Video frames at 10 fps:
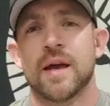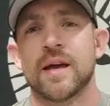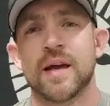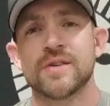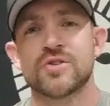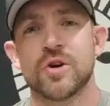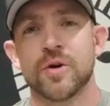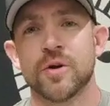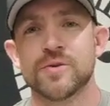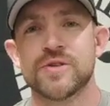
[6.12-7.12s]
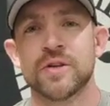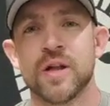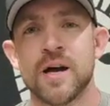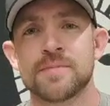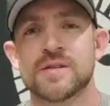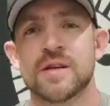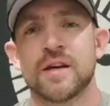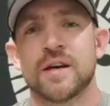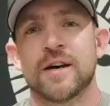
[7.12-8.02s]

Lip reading: Hey guys, Joe here with Steel Ops.